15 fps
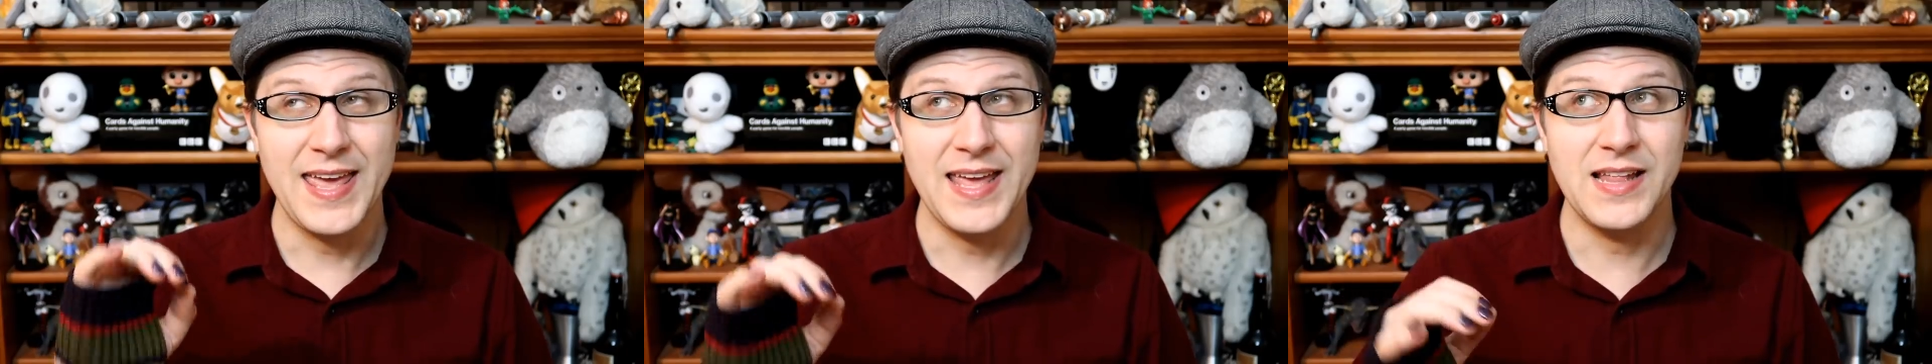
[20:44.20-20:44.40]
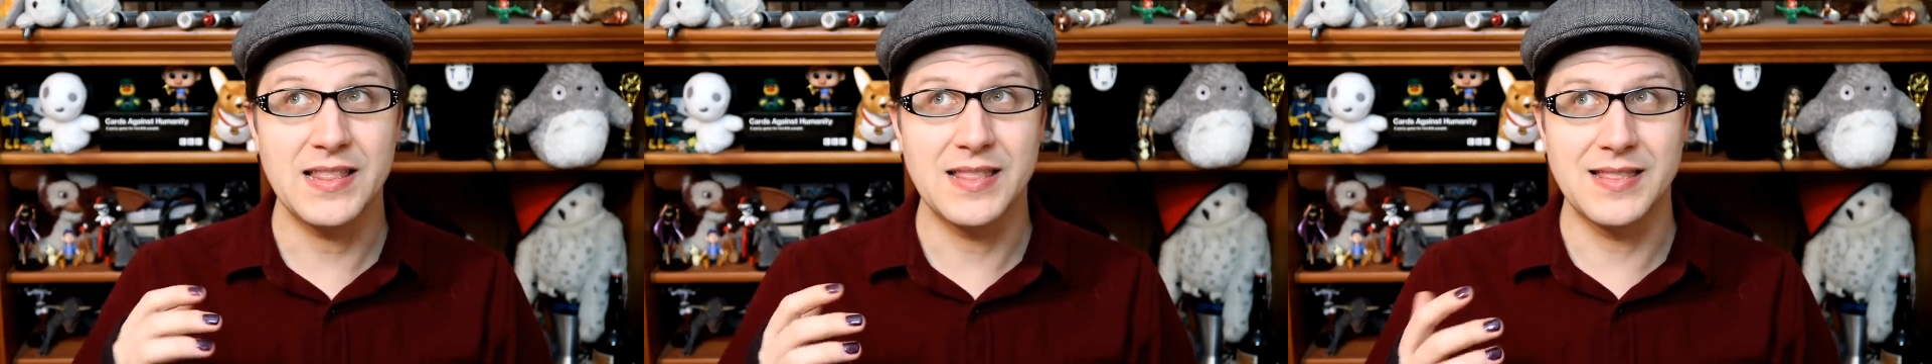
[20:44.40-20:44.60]

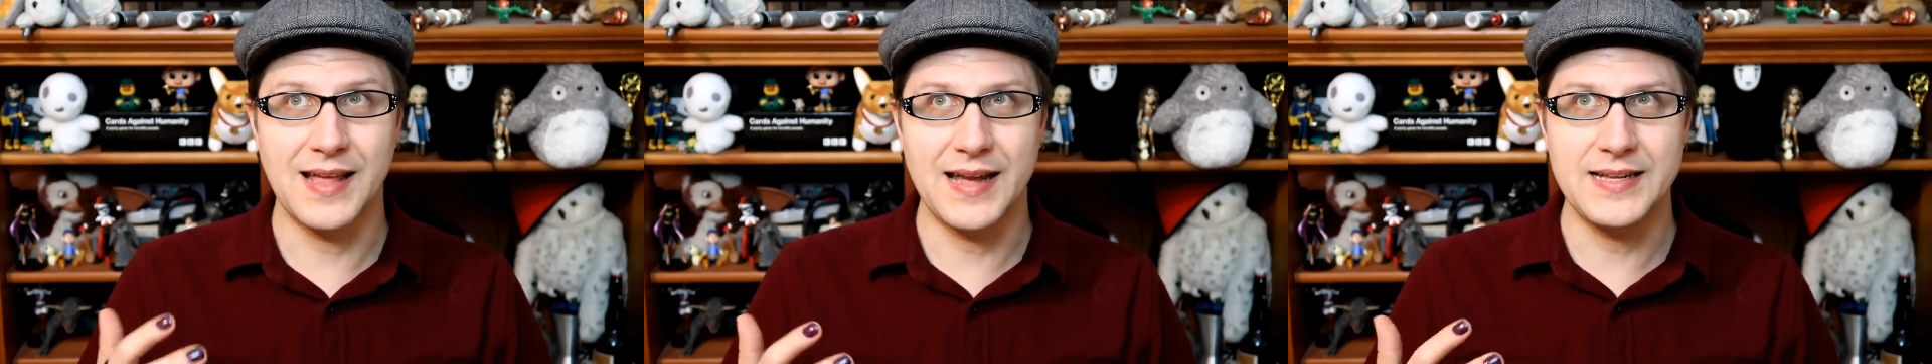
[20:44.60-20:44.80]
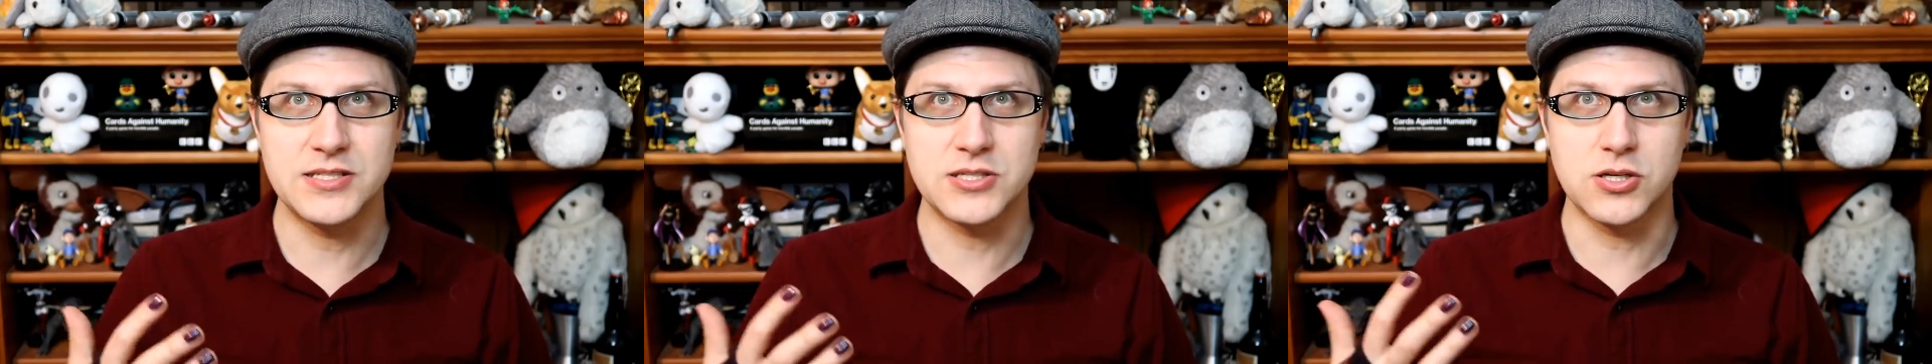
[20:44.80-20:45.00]
it
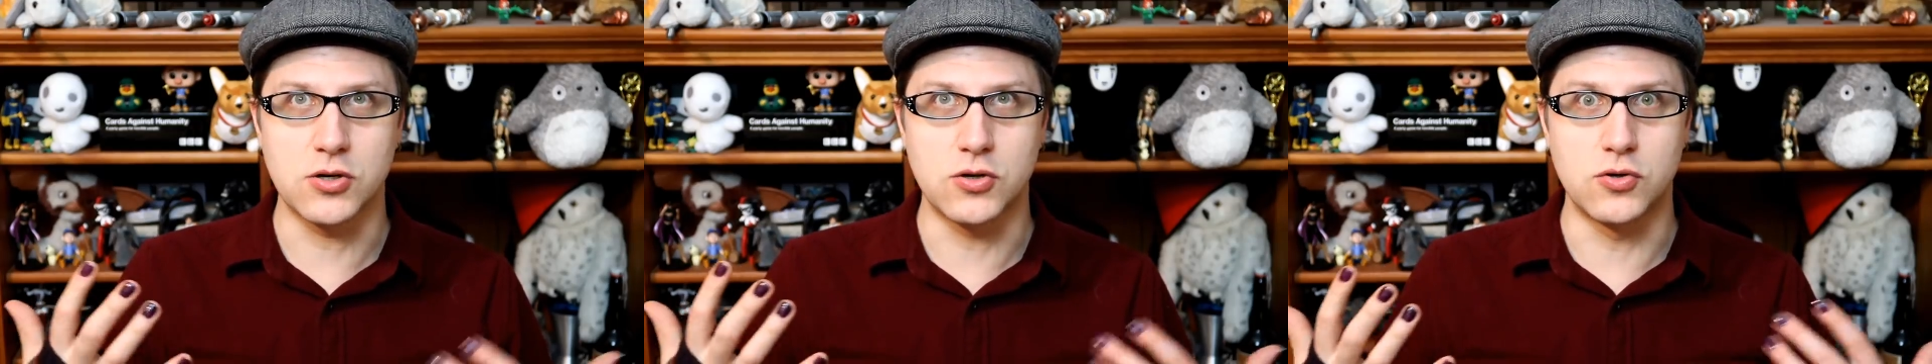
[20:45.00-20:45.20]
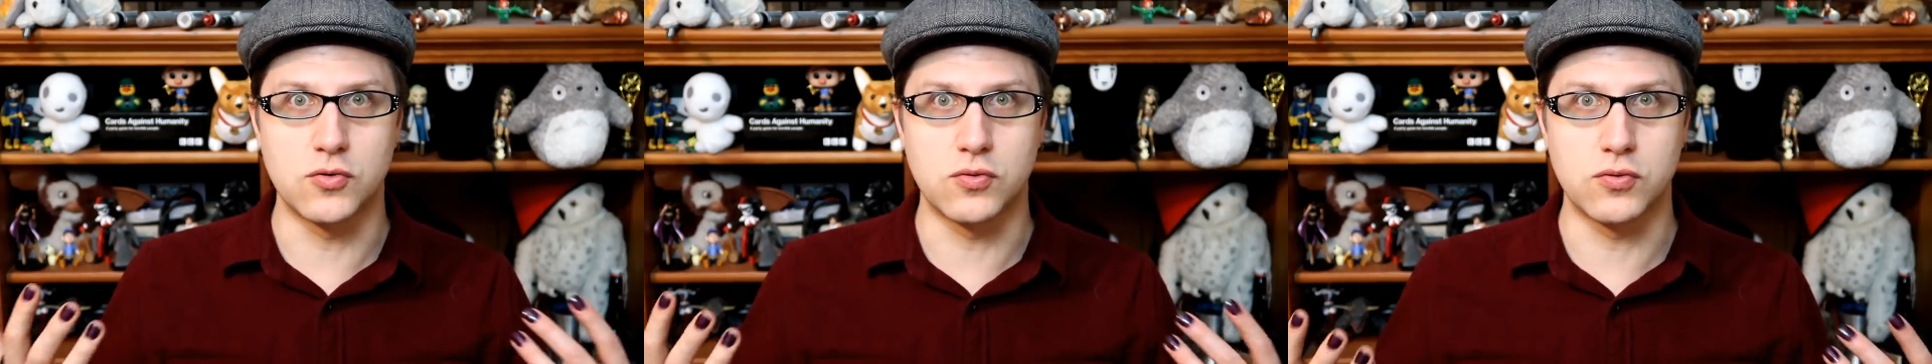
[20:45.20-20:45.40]
lends
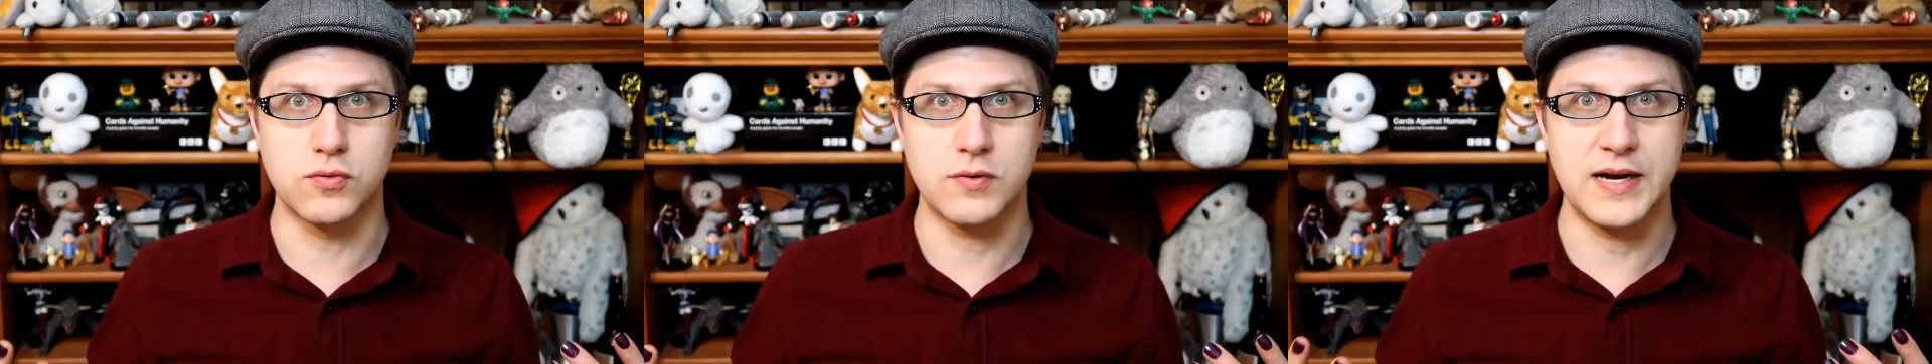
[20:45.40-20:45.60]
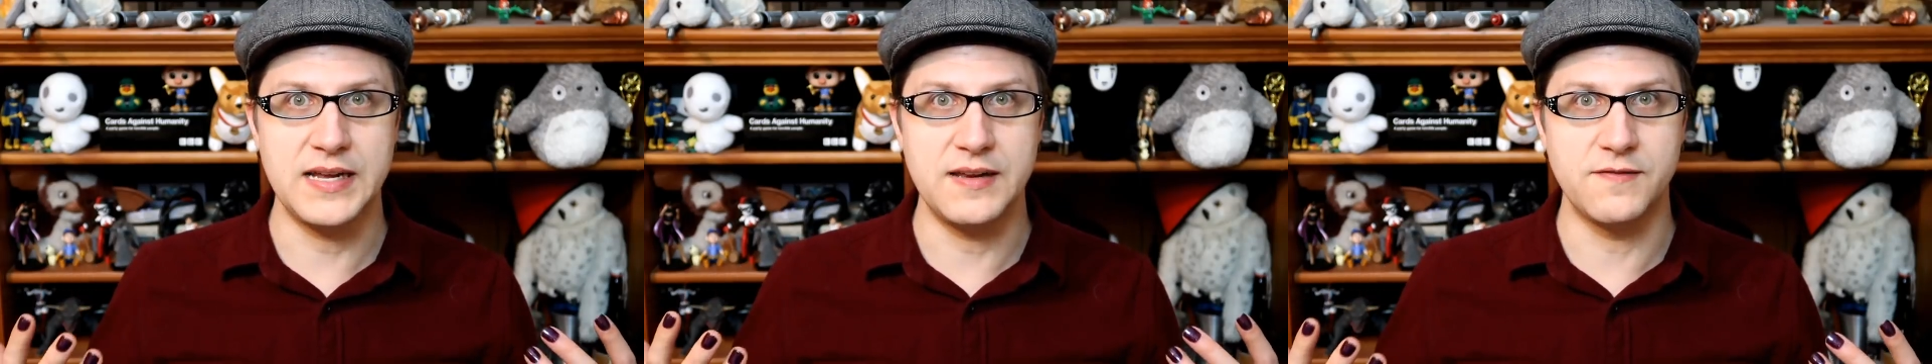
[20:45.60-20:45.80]
a
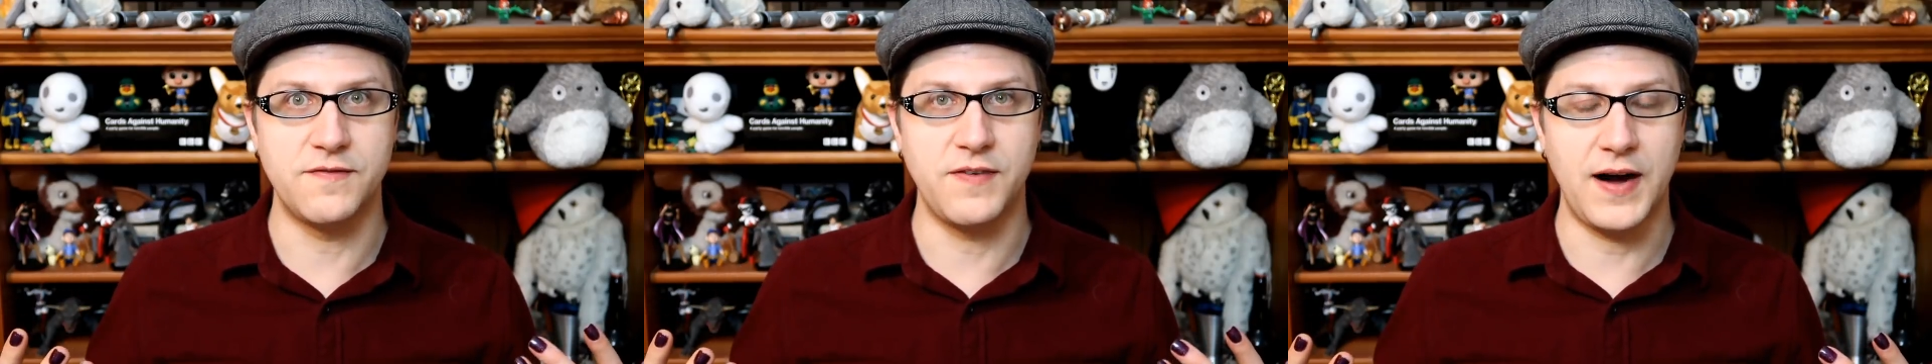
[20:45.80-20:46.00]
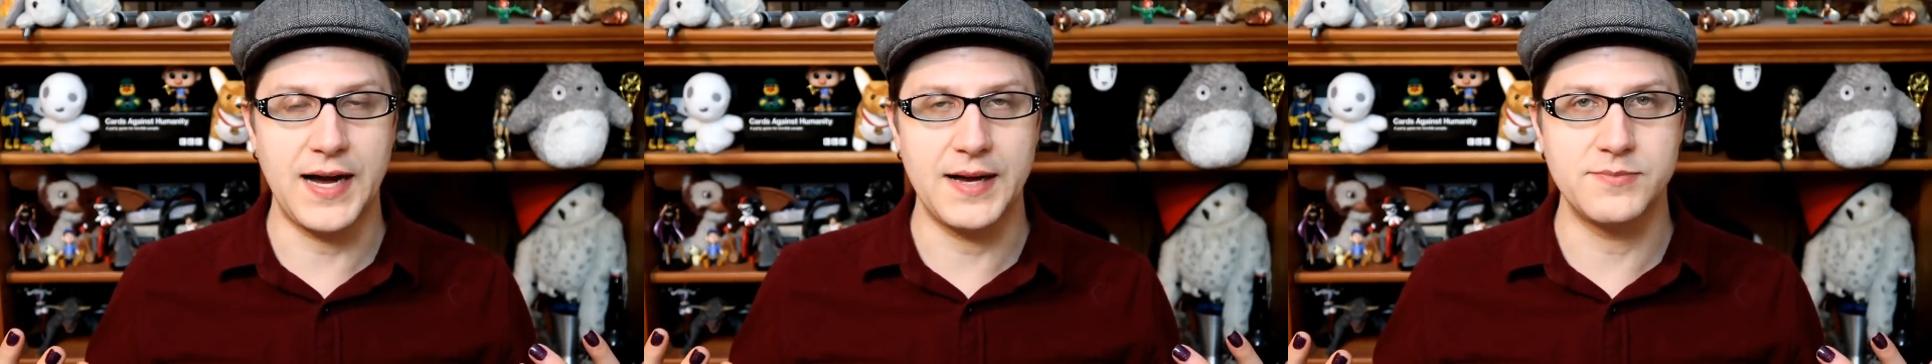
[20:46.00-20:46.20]
great
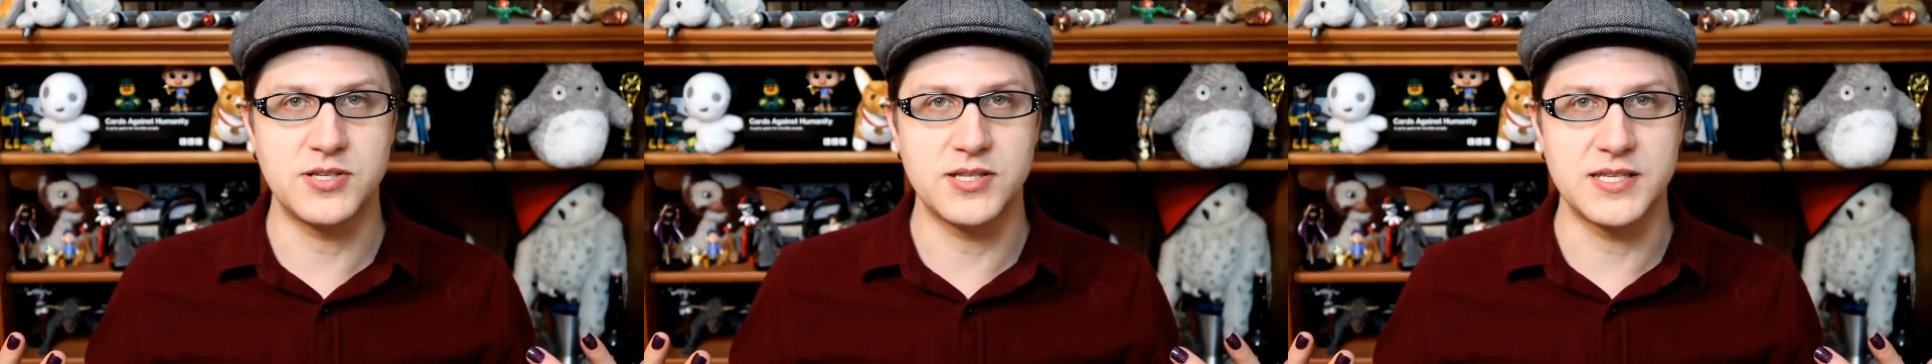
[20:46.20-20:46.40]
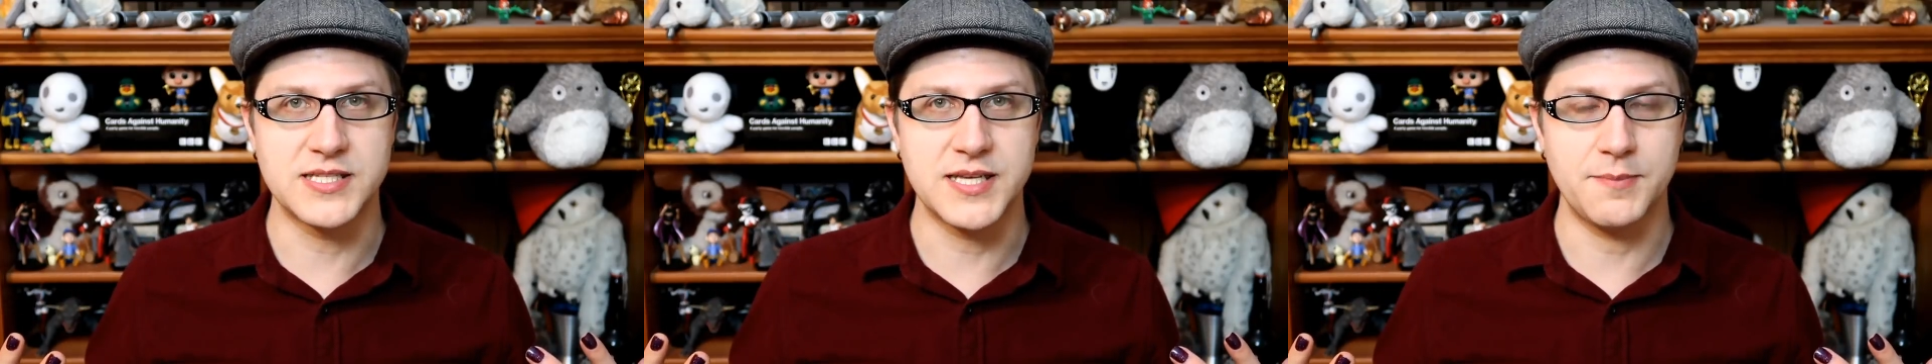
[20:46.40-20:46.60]
vibe
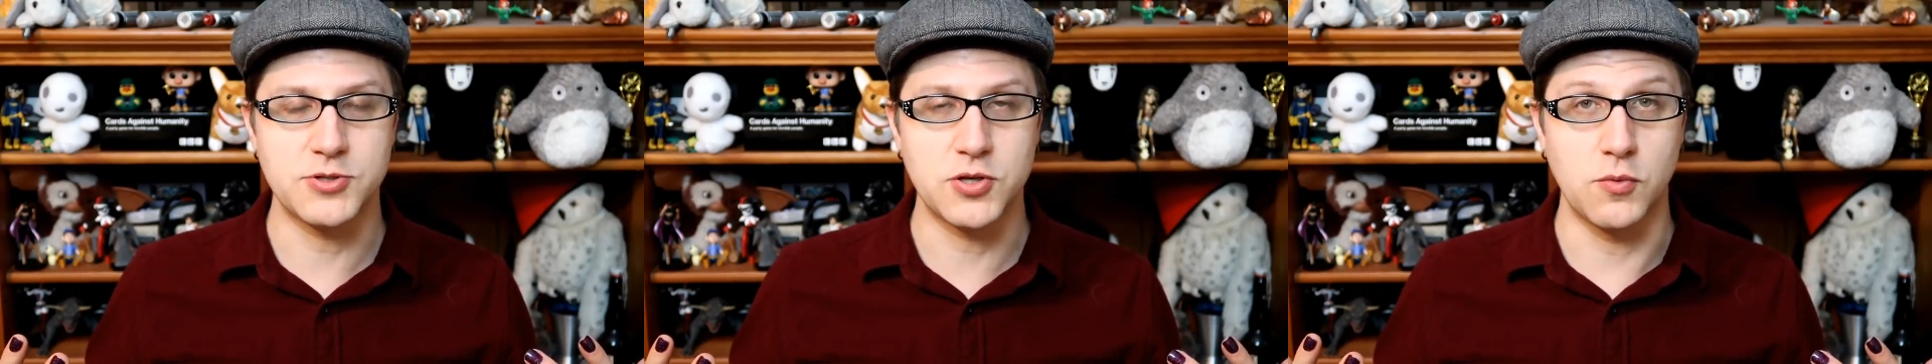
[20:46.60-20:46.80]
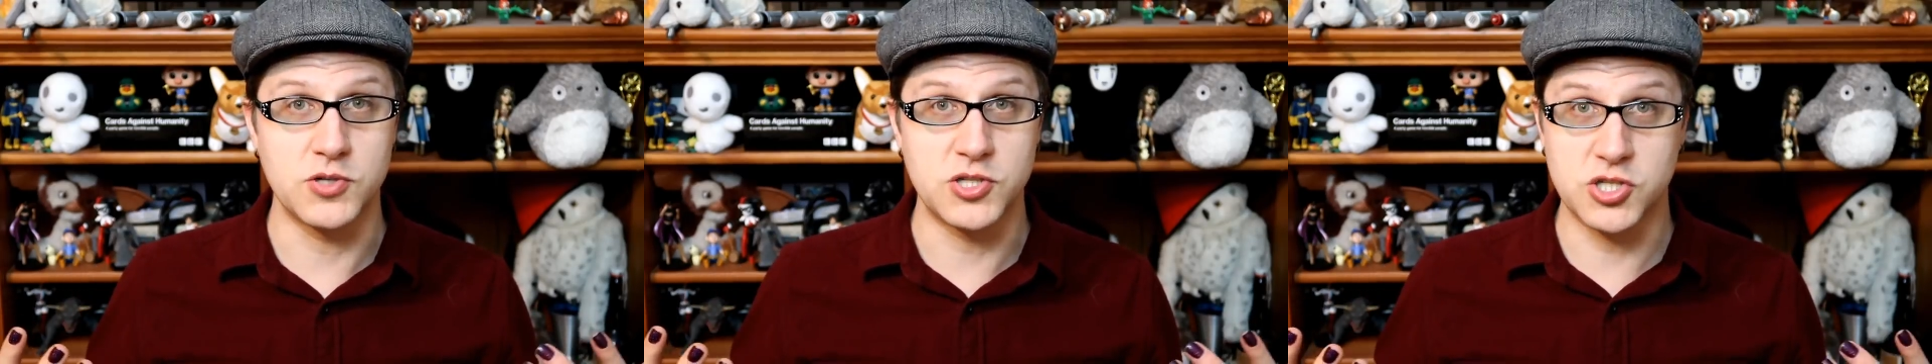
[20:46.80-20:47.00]
to this episode,